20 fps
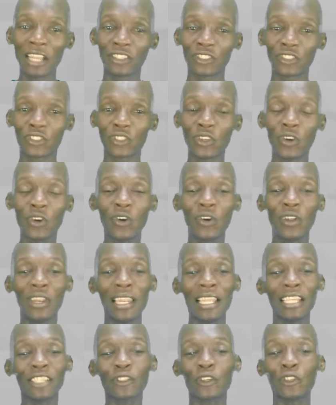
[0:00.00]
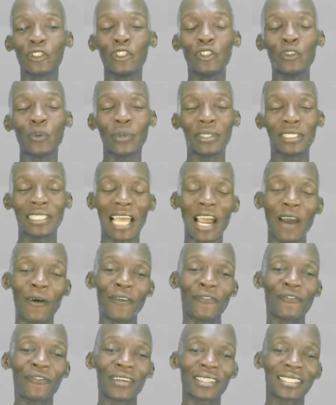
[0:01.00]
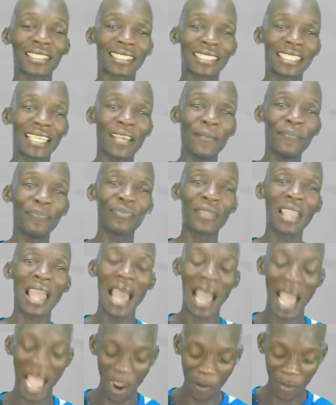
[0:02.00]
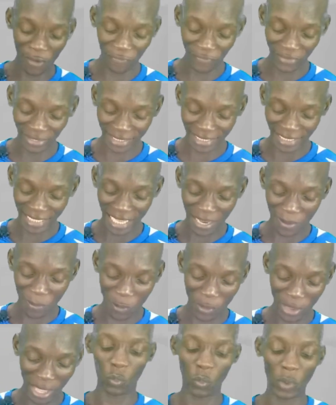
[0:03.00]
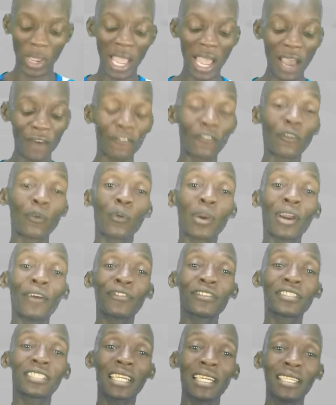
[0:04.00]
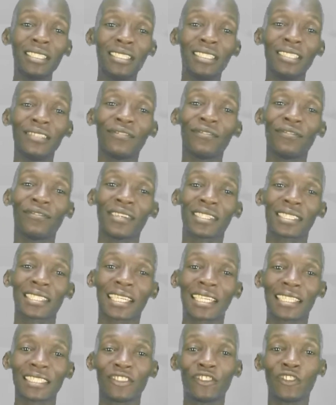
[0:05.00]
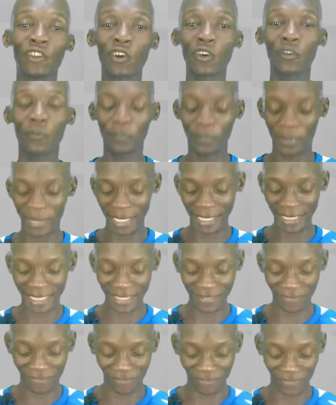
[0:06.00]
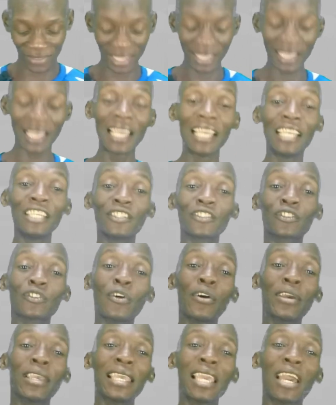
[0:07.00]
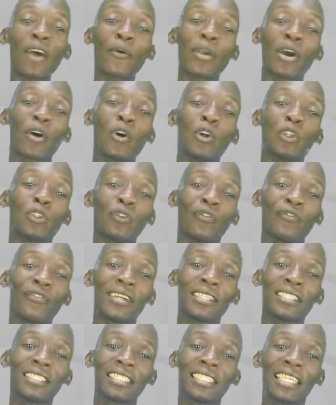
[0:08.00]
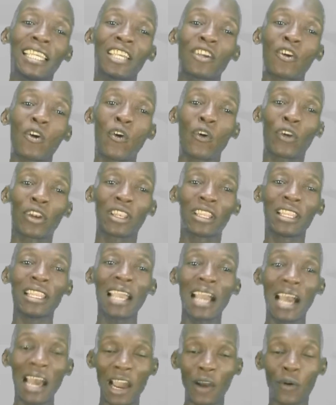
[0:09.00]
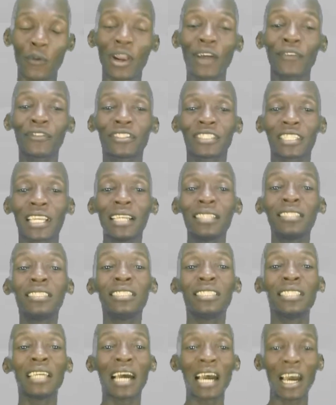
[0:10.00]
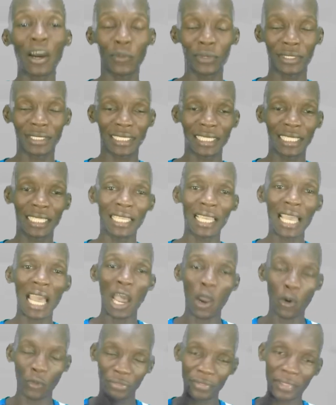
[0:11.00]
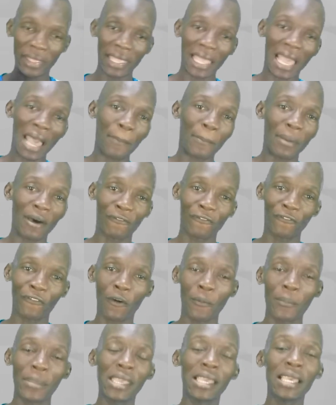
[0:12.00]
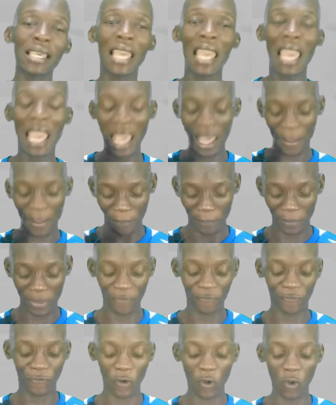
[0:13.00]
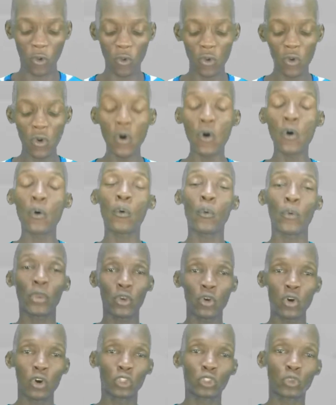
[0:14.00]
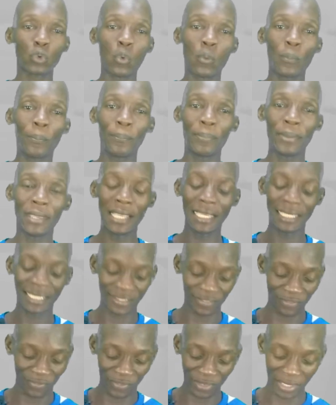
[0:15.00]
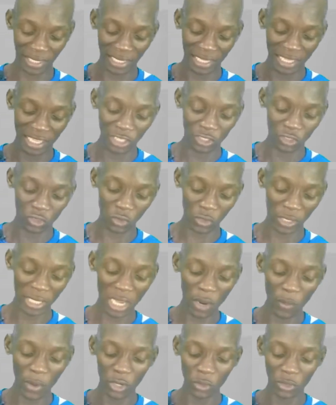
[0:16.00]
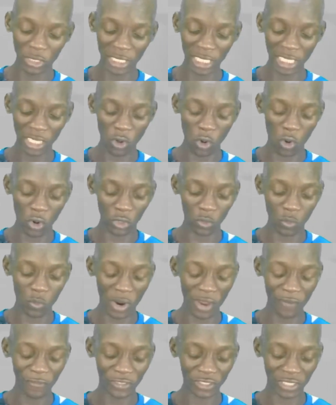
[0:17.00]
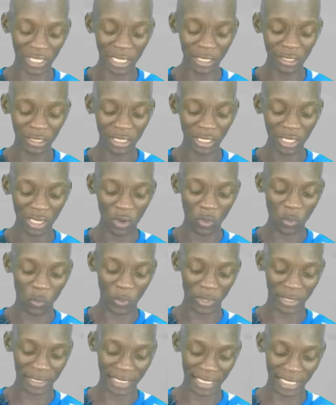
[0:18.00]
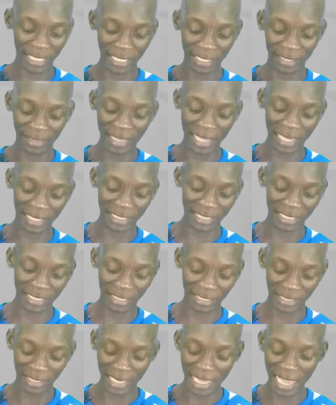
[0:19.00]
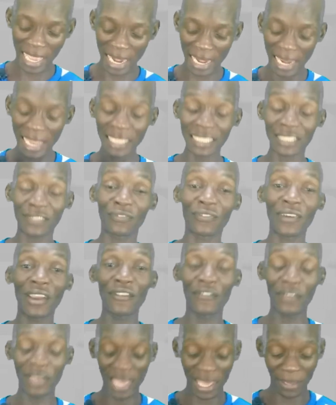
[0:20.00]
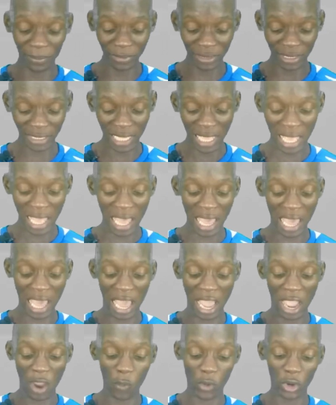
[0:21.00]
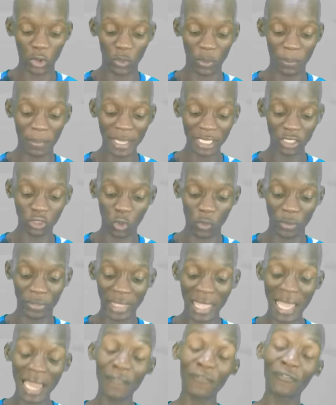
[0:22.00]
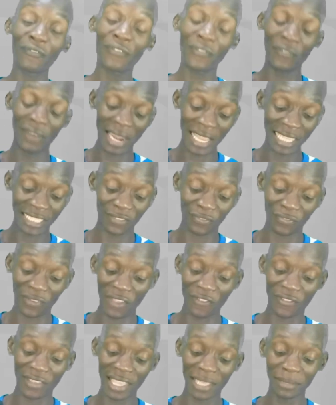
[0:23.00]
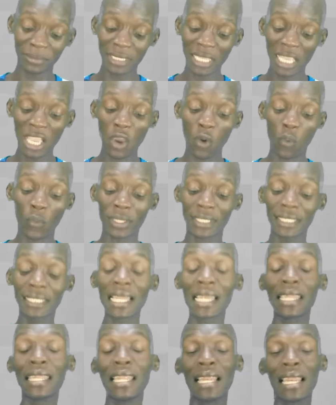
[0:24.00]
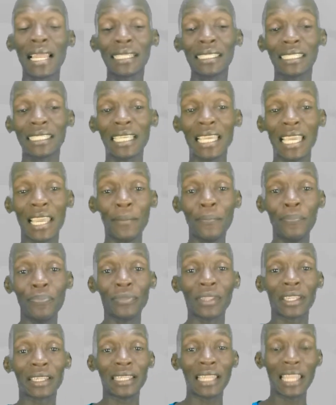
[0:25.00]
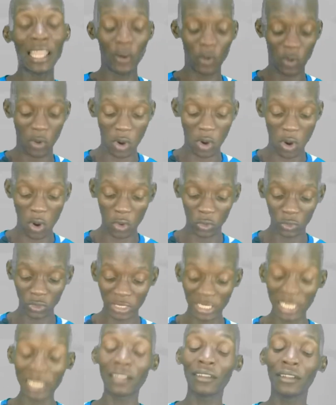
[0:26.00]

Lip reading: So let's continue with our first game. Our first game, we have Graph Chart versus Jong PSV. So here we are going to first check on a graph chart. We see how they are performing before we go to PSV. So here when we check on graph chart, we see that their last 5 games, when we base on their last 5 games, we see that the last game they lost.